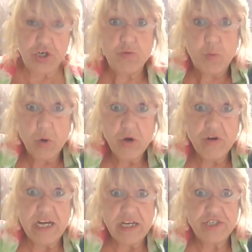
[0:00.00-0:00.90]

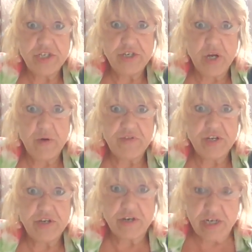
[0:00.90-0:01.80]
worried, you know,
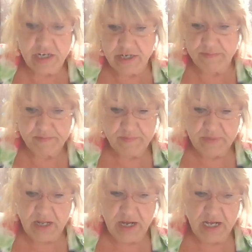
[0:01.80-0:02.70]
that you're gonna
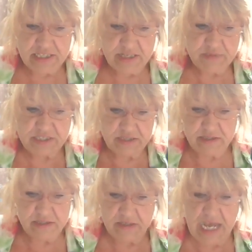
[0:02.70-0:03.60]
something,
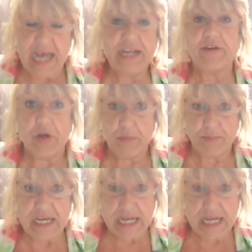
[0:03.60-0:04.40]
I don't know. But